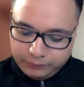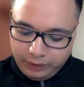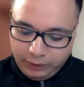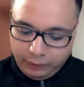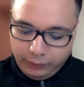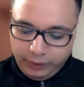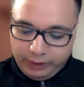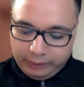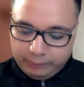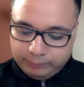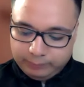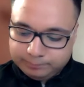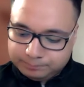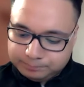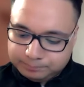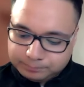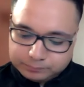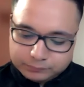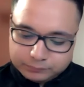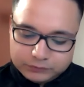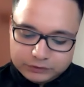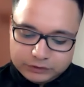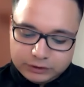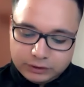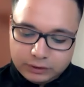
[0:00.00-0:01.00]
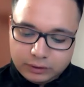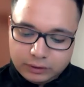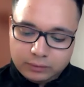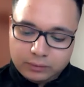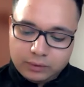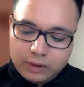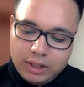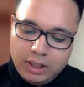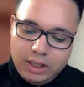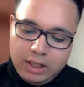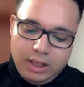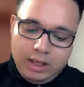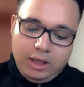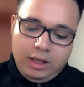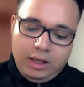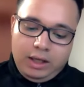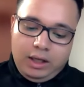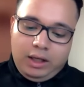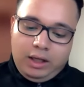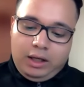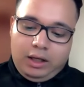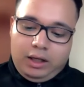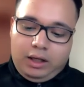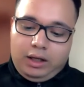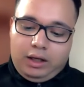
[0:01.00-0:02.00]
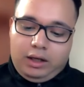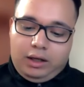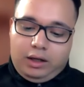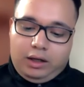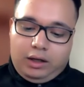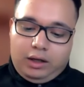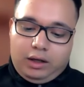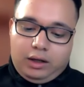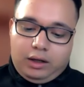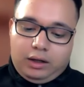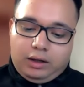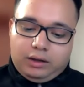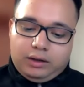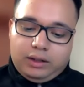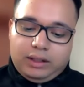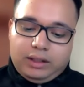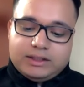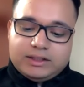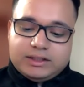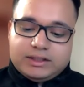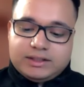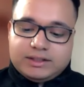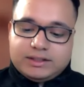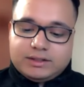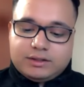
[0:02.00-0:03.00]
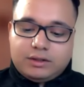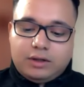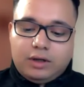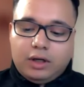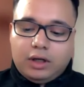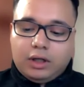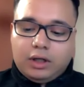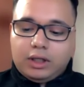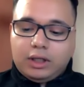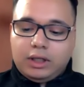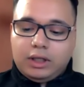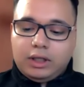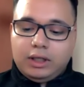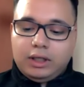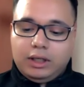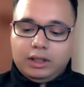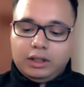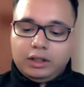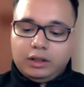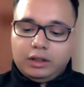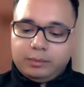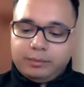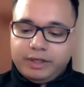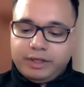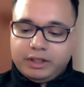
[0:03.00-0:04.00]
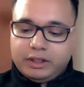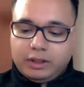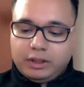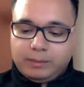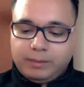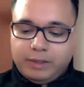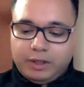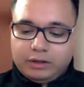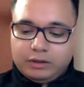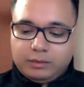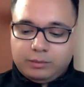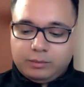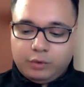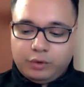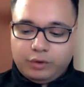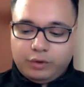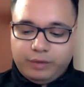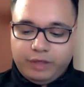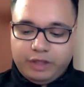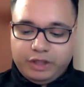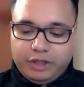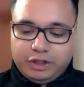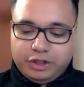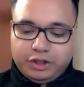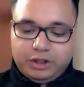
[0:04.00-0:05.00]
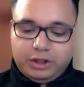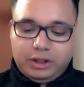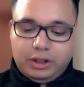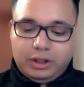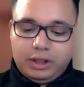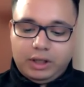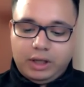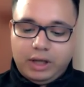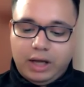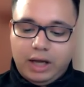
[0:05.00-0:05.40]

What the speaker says: Okay, so let's talk a little bit about the motivation.